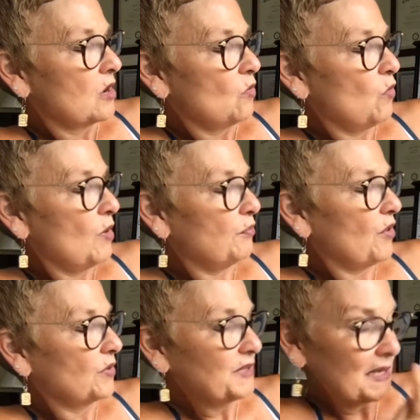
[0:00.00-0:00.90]
What
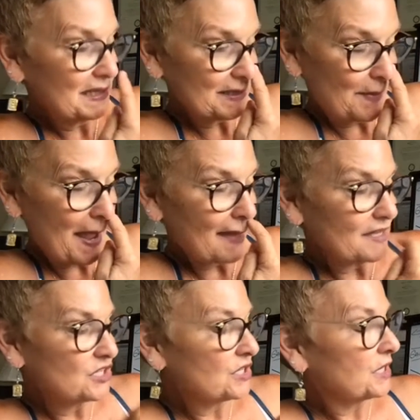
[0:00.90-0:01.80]
proteins a
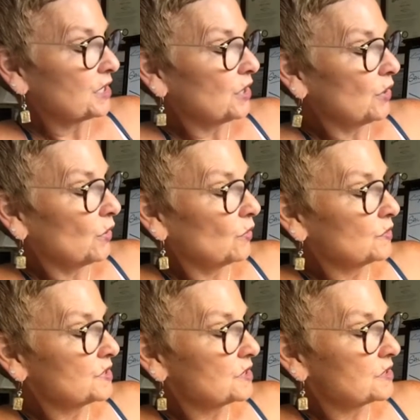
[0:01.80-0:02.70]
pathogen
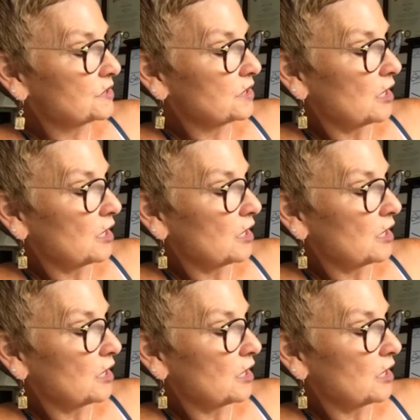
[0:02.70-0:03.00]
encodes,